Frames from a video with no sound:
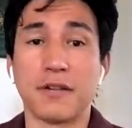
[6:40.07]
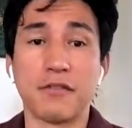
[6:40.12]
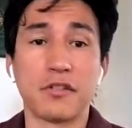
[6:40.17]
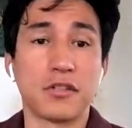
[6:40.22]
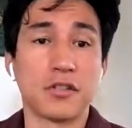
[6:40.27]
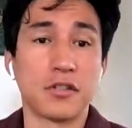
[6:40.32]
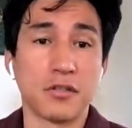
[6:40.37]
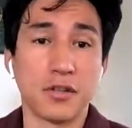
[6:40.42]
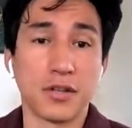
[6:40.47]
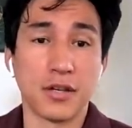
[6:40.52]
I'll give
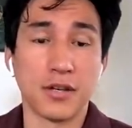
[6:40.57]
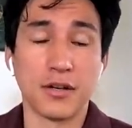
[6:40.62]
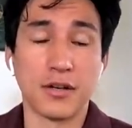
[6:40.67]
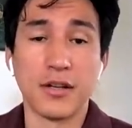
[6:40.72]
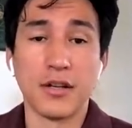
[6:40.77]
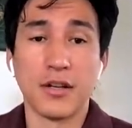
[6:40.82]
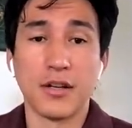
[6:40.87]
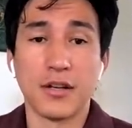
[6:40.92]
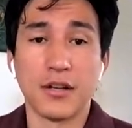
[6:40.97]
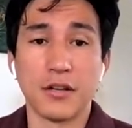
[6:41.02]
it to the
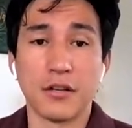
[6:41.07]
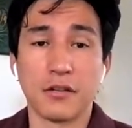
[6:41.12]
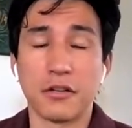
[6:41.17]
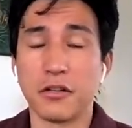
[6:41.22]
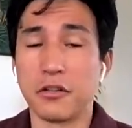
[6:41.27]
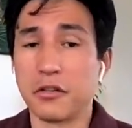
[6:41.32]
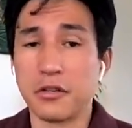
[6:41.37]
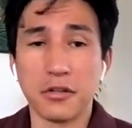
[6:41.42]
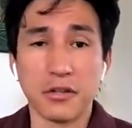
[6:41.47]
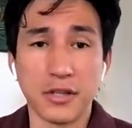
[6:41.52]
you
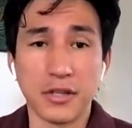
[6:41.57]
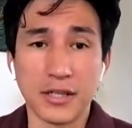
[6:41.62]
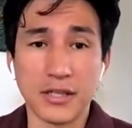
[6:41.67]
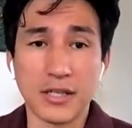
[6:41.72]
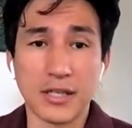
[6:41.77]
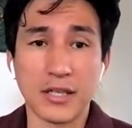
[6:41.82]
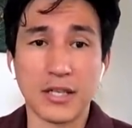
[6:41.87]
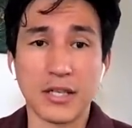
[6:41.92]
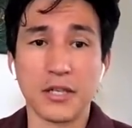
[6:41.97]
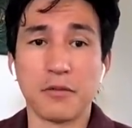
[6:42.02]
know the little
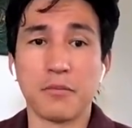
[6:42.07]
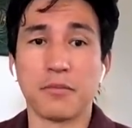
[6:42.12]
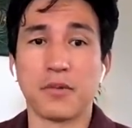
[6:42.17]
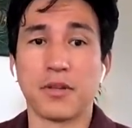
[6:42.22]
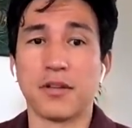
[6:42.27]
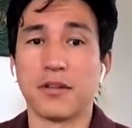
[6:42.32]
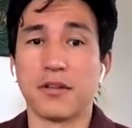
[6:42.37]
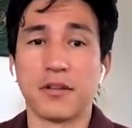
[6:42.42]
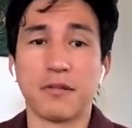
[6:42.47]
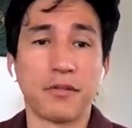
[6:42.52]
league
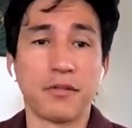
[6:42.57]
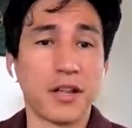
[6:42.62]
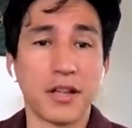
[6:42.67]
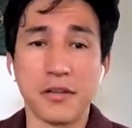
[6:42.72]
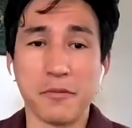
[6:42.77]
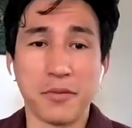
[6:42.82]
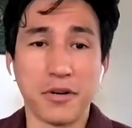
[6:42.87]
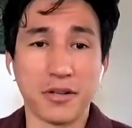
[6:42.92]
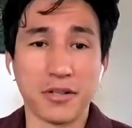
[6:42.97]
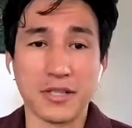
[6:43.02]
team, the the
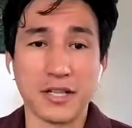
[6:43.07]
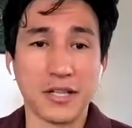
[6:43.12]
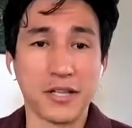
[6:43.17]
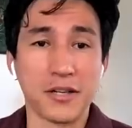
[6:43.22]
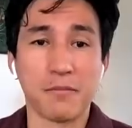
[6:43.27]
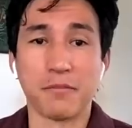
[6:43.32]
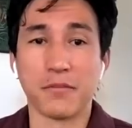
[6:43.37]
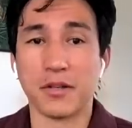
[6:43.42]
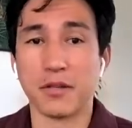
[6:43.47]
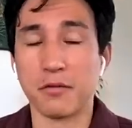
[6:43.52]
volleyball
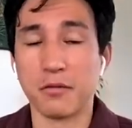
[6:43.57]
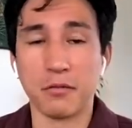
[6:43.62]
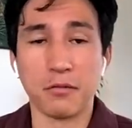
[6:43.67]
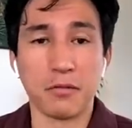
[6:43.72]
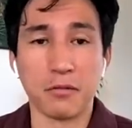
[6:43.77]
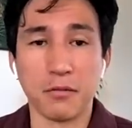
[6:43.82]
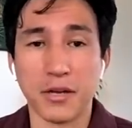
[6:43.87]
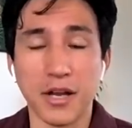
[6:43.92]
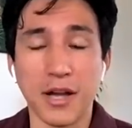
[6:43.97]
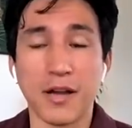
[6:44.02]
team,
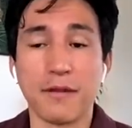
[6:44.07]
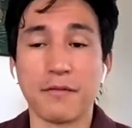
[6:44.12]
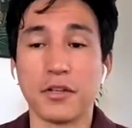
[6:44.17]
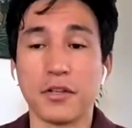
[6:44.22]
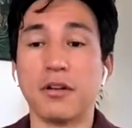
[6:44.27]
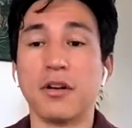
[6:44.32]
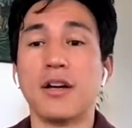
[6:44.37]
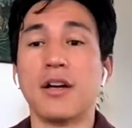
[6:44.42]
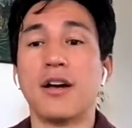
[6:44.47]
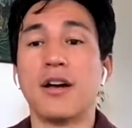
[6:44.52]
what have
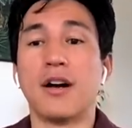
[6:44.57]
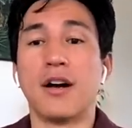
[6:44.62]
you.